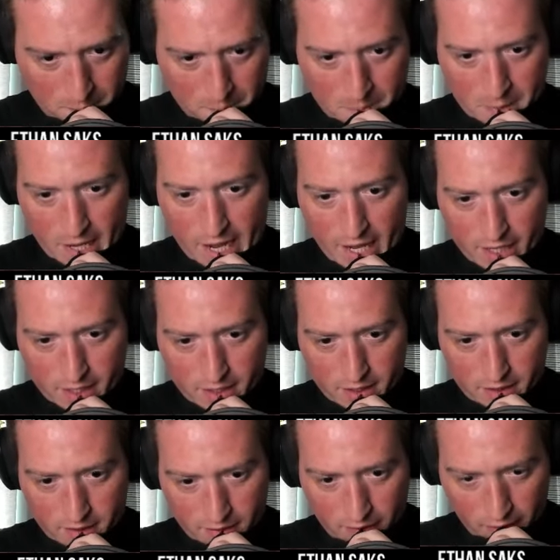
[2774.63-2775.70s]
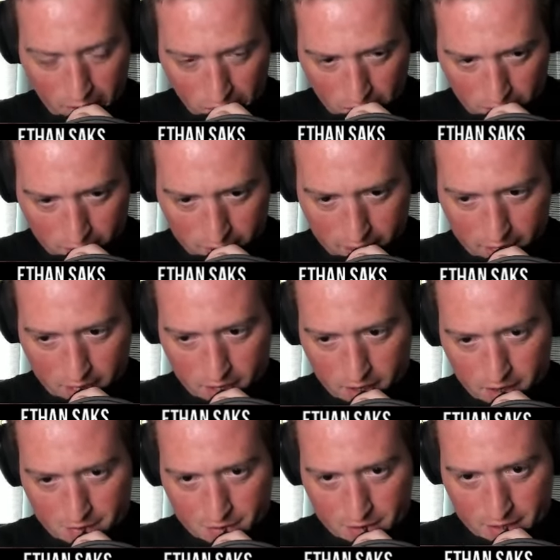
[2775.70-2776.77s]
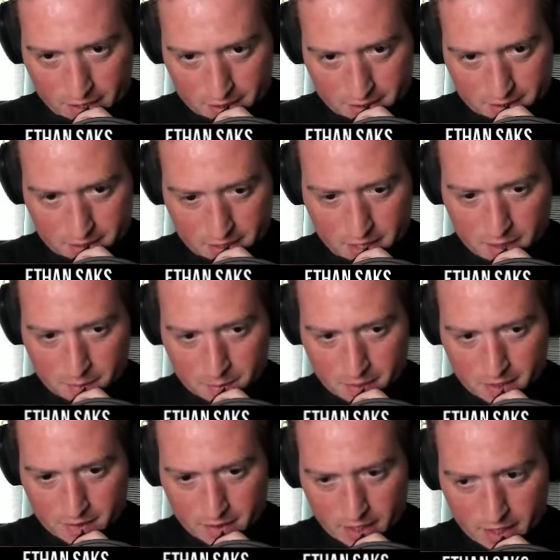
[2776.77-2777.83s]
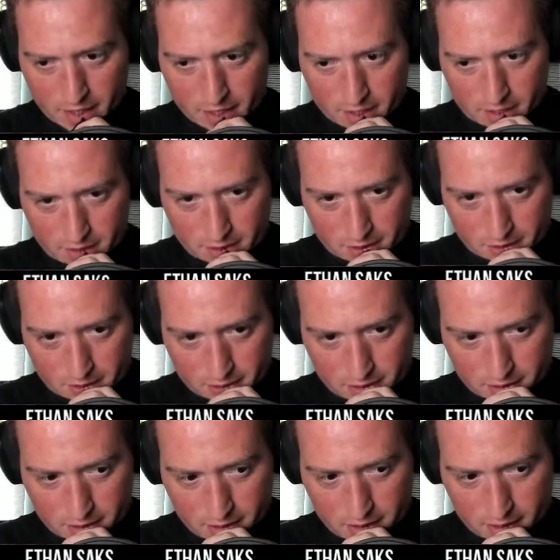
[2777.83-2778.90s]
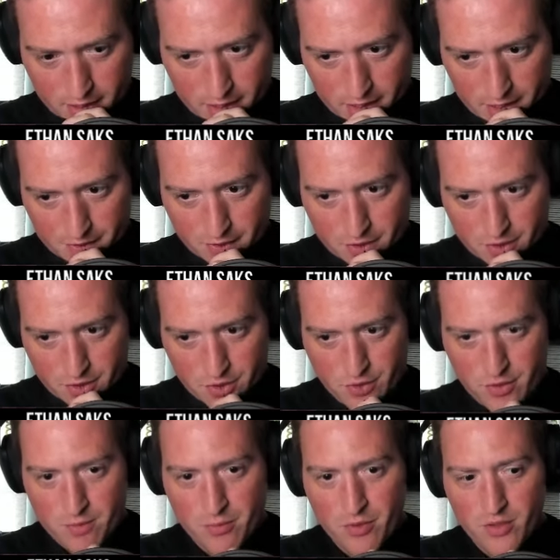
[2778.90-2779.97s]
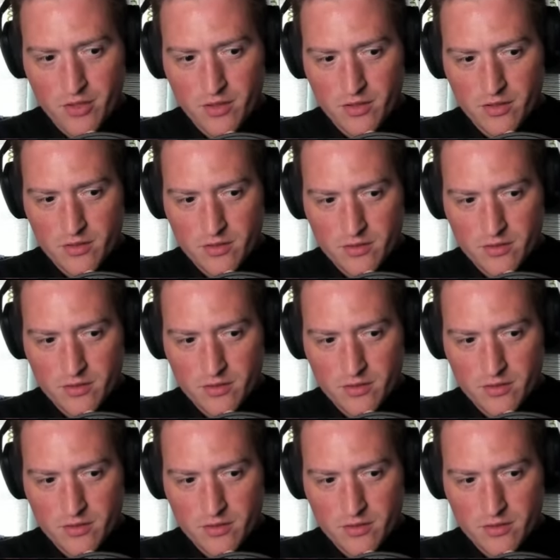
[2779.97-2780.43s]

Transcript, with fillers: back in their end step, and then I can get the triple.